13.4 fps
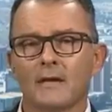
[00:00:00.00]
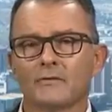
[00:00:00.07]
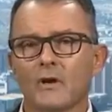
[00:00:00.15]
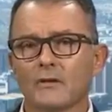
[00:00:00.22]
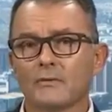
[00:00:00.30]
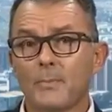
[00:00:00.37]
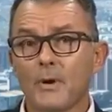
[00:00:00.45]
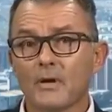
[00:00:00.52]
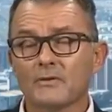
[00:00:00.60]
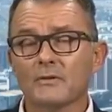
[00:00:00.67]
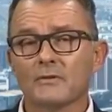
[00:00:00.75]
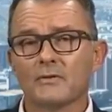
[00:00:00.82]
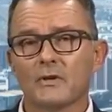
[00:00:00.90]
So it's
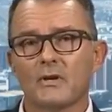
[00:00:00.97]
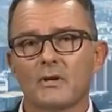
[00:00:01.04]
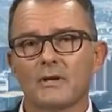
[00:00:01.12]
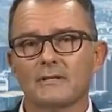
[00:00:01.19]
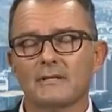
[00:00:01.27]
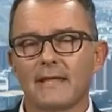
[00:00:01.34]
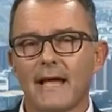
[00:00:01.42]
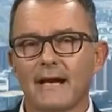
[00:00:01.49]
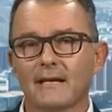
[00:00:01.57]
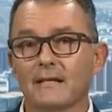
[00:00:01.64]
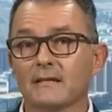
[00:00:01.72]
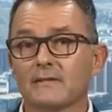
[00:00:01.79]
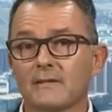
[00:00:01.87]
personal security. That
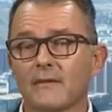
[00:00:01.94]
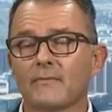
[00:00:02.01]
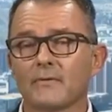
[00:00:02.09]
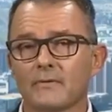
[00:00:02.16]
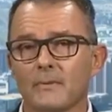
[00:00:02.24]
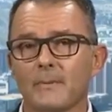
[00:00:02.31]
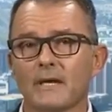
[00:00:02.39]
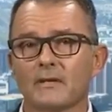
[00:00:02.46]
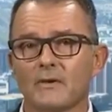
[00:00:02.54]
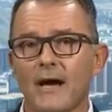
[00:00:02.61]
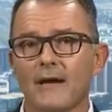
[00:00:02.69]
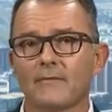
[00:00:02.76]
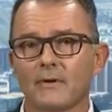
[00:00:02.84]
in itself is a big
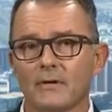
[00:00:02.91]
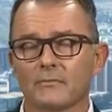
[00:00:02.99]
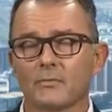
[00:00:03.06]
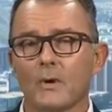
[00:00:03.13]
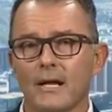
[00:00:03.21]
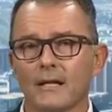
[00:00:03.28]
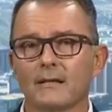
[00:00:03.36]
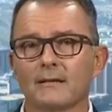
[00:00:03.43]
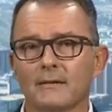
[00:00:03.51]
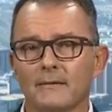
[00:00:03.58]
driver as well.